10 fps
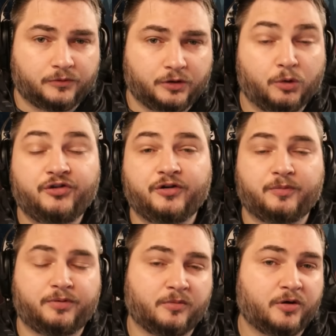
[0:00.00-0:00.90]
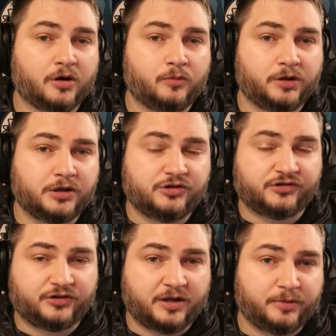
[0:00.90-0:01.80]
Once you're in the promo code window,
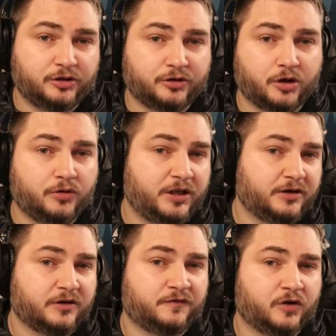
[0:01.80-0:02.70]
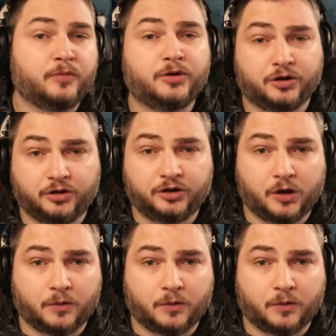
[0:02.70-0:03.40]
just type in your code, hit confirm, and you're good to go.